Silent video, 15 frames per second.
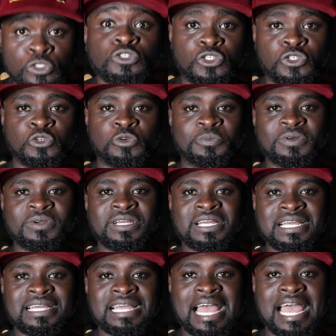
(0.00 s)
YouTube.
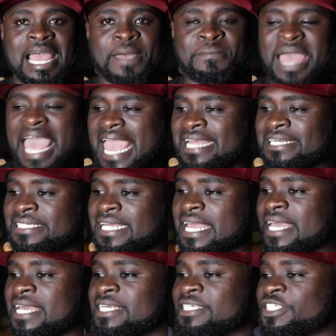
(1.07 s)
And
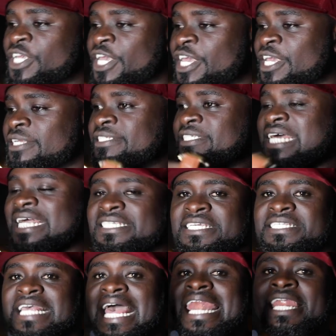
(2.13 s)
she
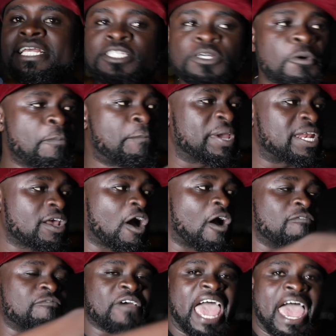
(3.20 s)
touches a little bit
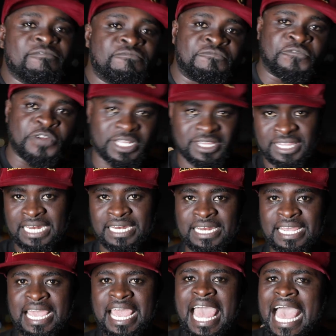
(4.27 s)
of everything.
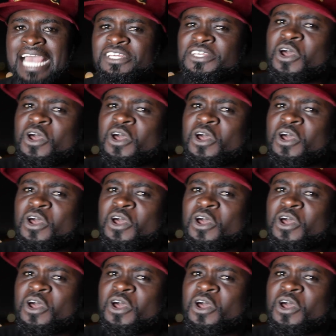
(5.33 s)
And